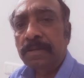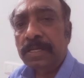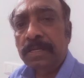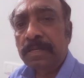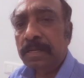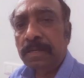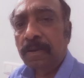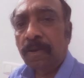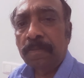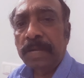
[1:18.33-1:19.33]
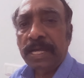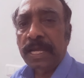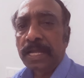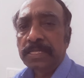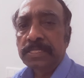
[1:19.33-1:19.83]
not go back
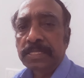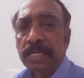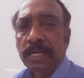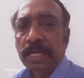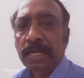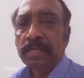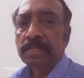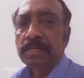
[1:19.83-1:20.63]
and see again.